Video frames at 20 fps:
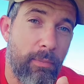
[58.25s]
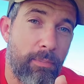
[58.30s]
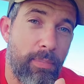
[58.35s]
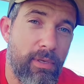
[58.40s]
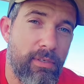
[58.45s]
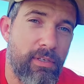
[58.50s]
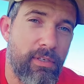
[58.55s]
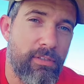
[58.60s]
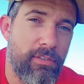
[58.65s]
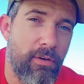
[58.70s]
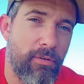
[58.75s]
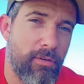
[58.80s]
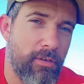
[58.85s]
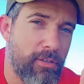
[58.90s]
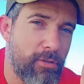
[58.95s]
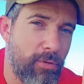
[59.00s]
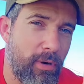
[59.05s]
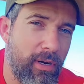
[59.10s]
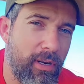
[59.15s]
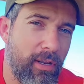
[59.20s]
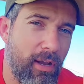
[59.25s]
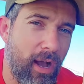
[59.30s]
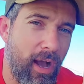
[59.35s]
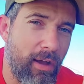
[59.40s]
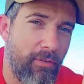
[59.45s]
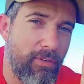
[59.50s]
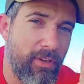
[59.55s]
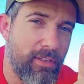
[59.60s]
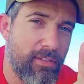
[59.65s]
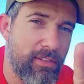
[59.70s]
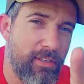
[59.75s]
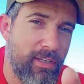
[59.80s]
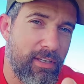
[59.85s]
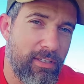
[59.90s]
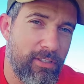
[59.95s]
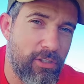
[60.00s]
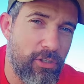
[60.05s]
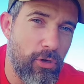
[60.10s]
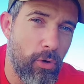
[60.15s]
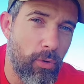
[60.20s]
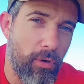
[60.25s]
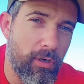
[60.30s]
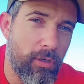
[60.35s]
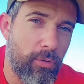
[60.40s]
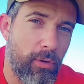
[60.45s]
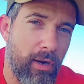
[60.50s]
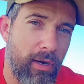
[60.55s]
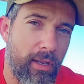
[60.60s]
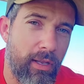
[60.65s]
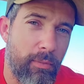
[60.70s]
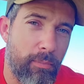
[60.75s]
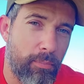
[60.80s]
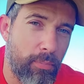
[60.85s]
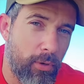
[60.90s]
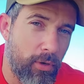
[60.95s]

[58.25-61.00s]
The business owner's credit obviously is your credit